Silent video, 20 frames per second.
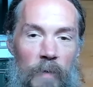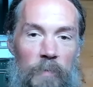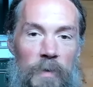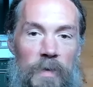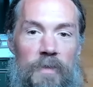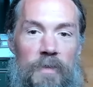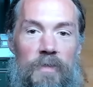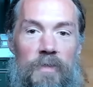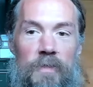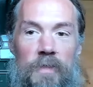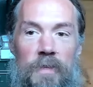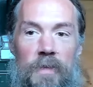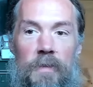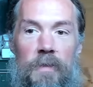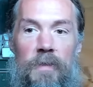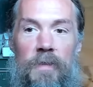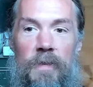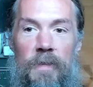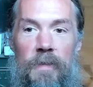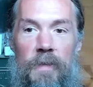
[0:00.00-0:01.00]
Because the
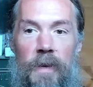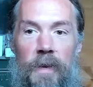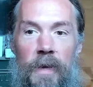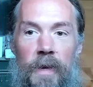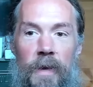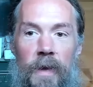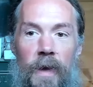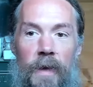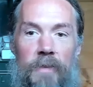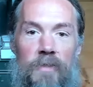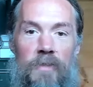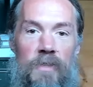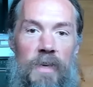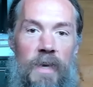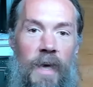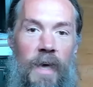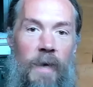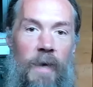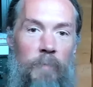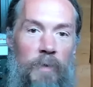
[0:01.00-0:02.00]
other thing that I
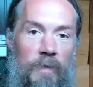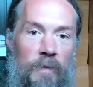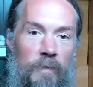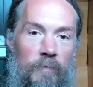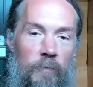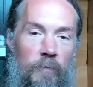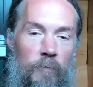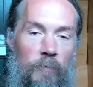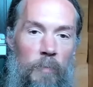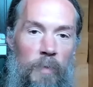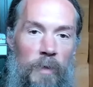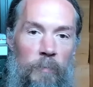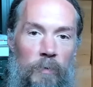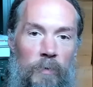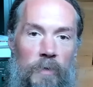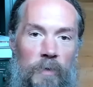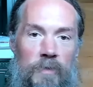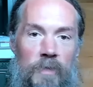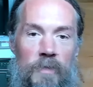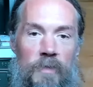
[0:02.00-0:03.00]
see happen for
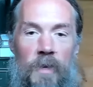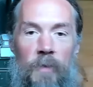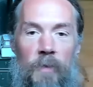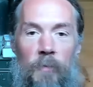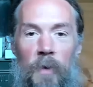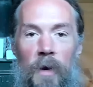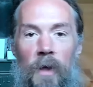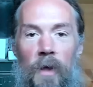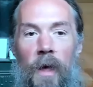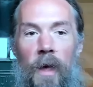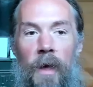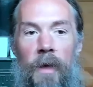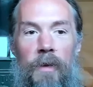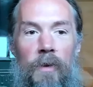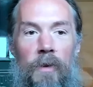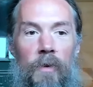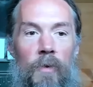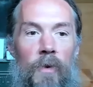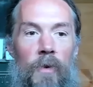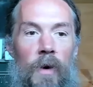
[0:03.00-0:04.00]
people is they say, well, I
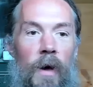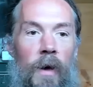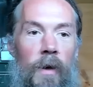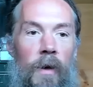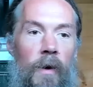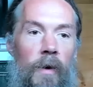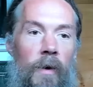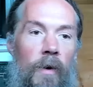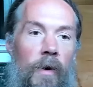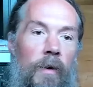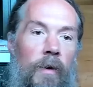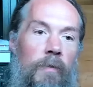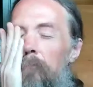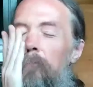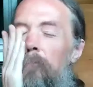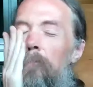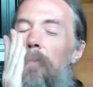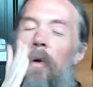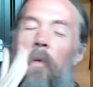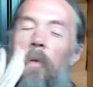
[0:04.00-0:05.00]

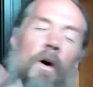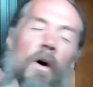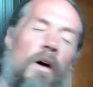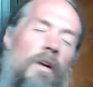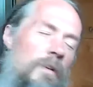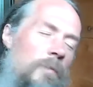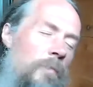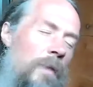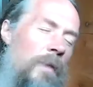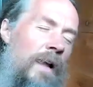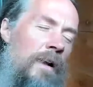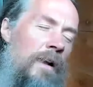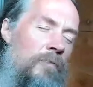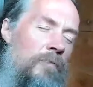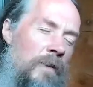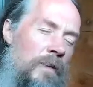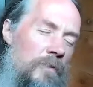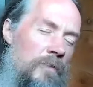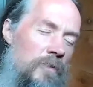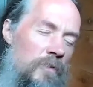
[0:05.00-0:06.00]
want to
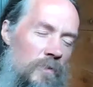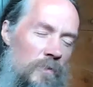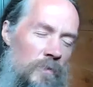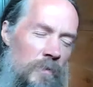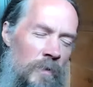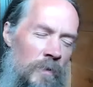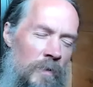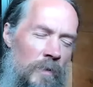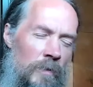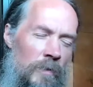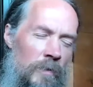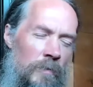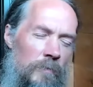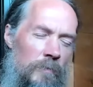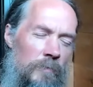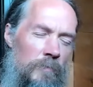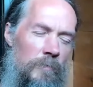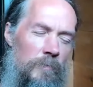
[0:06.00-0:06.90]
manifest $50